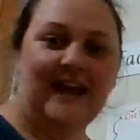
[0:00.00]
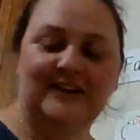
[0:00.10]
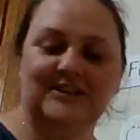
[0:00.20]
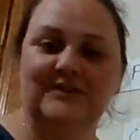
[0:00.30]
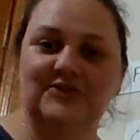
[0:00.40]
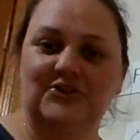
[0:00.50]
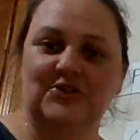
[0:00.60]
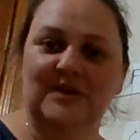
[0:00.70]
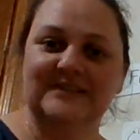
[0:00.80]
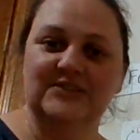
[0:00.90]
Native
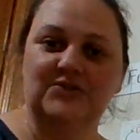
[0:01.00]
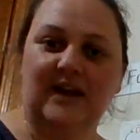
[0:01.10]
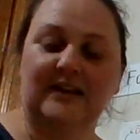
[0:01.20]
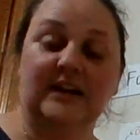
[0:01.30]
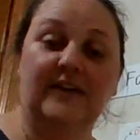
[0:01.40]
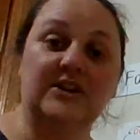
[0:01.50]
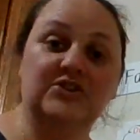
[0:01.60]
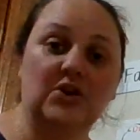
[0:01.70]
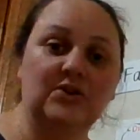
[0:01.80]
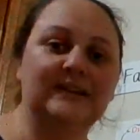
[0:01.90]
to Australia. Now, they
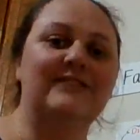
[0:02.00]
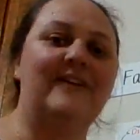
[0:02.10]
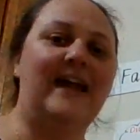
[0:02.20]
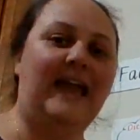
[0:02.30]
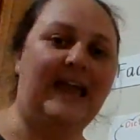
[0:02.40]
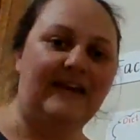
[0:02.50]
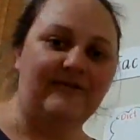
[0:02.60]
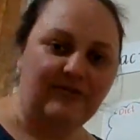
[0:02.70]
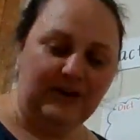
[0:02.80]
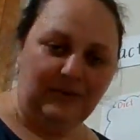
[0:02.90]
don't live
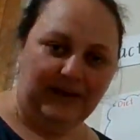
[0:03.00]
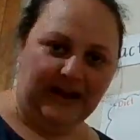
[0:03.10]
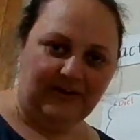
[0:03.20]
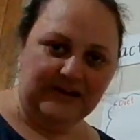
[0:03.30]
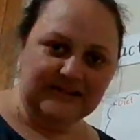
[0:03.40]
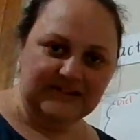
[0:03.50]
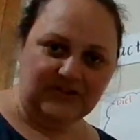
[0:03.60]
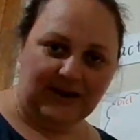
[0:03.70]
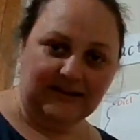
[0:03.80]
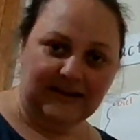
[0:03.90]
everywhere in
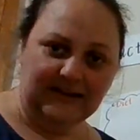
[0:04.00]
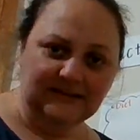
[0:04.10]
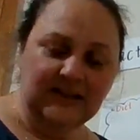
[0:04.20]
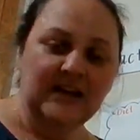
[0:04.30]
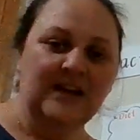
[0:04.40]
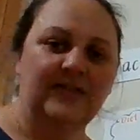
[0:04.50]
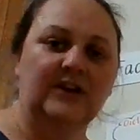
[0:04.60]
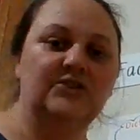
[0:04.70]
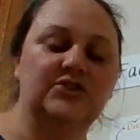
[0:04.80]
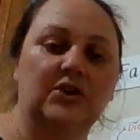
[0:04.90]
Australia.
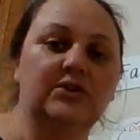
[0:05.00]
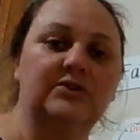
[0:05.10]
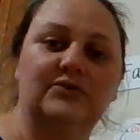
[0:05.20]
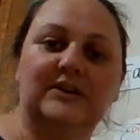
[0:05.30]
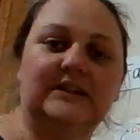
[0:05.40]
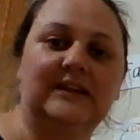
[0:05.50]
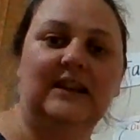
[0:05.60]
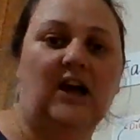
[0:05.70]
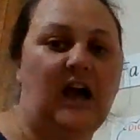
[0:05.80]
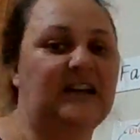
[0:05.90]
They don't really
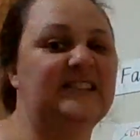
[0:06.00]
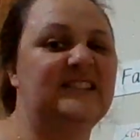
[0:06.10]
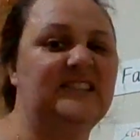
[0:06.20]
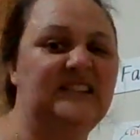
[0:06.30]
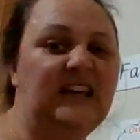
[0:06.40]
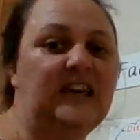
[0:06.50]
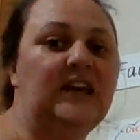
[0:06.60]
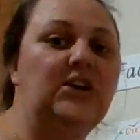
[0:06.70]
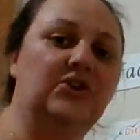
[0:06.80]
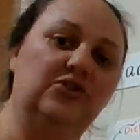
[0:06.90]
like sticky,
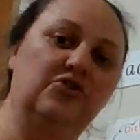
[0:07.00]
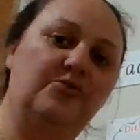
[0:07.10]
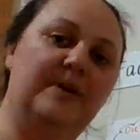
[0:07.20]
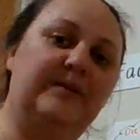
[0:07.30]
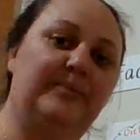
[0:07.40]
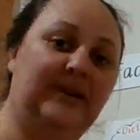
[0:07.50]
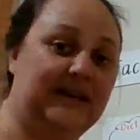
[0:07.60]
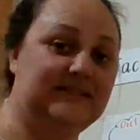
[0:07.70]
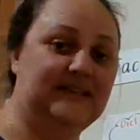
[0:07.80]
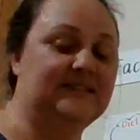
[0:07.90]
humid
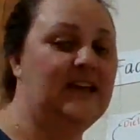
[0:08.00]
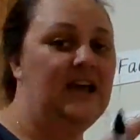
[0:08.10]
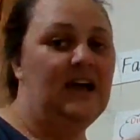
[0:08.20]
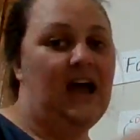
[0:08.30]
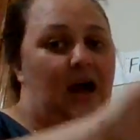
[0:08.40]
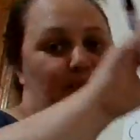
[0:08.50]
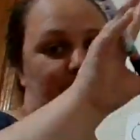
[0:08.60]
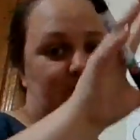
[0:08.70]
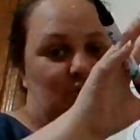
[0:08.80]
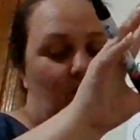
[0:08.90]
places at
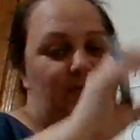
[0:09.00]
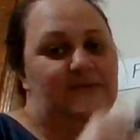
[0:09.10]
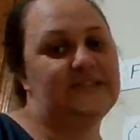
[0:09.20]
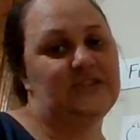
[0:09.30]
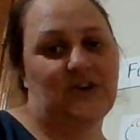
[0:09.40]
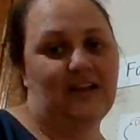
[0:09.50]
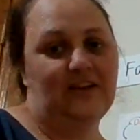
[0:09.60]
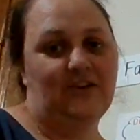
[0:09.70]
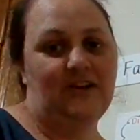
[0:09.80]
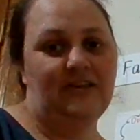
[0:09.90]
the top of
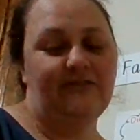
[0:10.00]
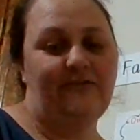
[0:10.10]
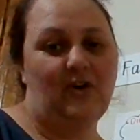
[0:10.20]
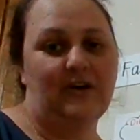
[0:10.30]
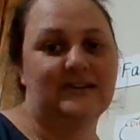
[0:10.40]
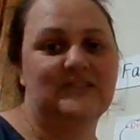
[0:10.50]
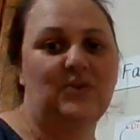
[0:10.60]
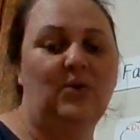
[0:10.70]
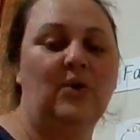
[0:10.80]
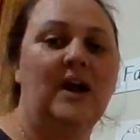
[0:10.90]
Australia in the forest,
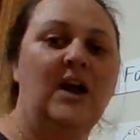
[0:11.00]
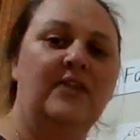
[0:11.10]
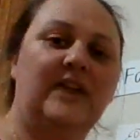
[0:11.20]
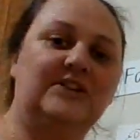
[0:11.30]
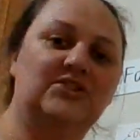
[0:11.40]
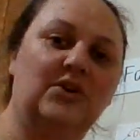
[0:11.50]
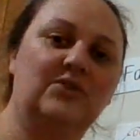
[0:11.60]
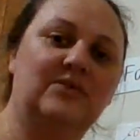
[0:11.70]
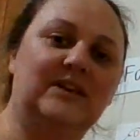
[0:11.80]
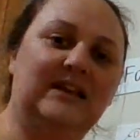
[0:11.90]
or they don't
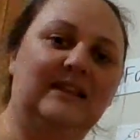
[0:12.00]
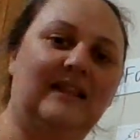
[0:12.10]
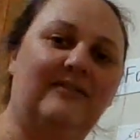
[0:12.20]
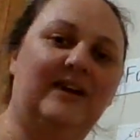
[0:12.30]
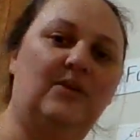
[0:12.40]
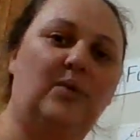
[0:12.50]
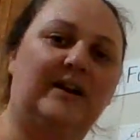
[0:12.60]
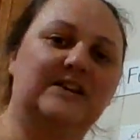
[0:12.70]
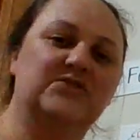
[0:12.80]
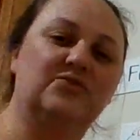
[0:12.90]
really love it when
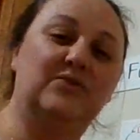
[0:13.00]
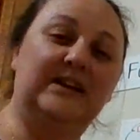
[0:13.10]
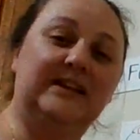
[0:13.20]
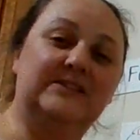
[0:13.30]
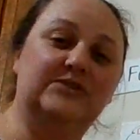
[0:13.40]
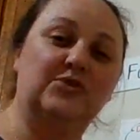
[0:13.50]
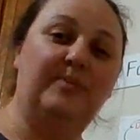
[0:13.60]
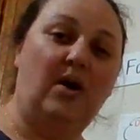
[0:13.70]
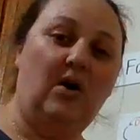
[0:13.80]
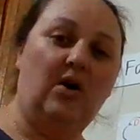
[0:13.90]
it's really
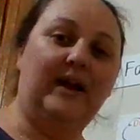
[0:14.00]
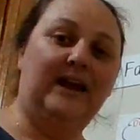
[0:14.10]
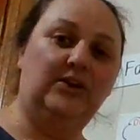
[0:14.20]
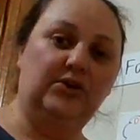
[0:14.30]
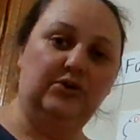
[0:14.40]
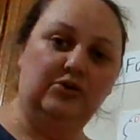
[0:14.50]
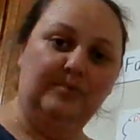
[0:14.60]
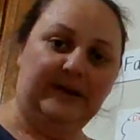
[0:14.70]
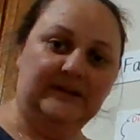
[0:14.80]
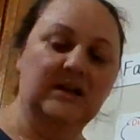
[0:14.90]
super hot and
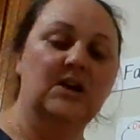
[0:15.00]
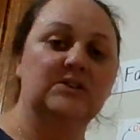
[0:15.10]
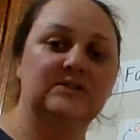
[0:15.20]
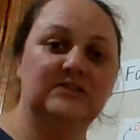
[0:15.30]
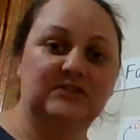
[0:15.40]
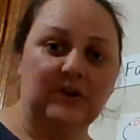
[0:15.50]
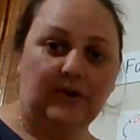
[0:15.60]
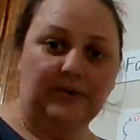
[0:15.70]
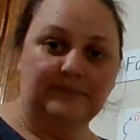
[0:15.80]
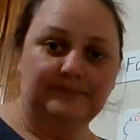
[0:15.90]
humid.
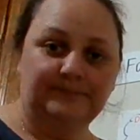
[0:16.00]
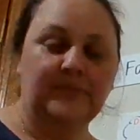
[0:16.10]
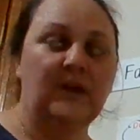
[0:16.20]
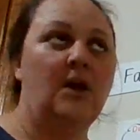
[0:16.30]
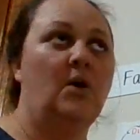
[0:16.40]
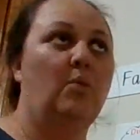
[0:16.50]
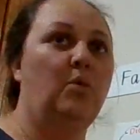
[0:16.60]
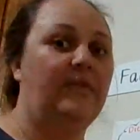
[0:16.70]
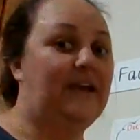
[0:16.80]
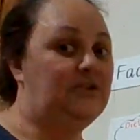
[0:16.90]
So
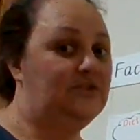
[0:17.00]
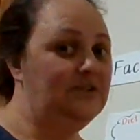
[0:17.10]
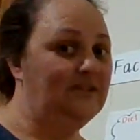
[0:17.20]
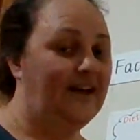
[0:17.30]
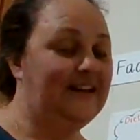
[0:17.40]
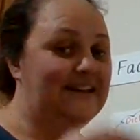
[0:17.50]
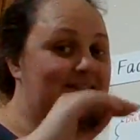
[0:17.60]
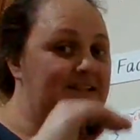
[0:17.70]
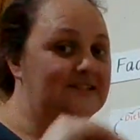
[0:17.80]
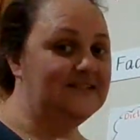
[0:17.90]
what they do like is
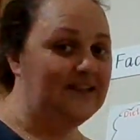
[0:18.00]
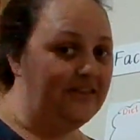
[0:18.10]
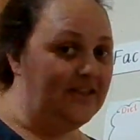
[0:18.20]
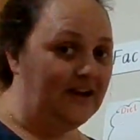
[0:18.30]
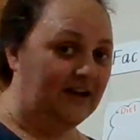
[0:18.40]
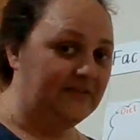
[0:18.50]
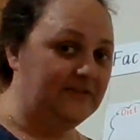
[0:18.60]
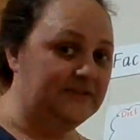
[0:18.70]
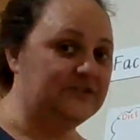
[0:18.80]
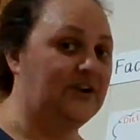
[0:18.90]
the southern half of
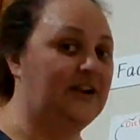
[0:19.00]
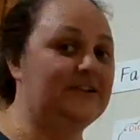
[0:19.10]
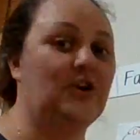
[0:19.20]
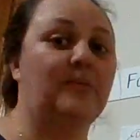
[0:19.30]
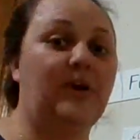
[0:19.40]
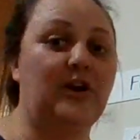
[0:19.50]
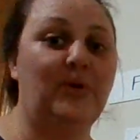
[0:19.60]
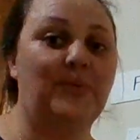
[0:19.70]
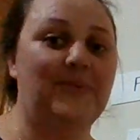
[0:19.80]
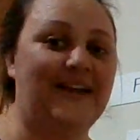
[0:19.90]
Australia. So I'm going to
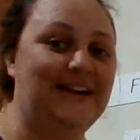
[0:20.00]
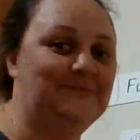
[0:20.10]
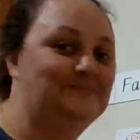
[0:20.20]
pop that in.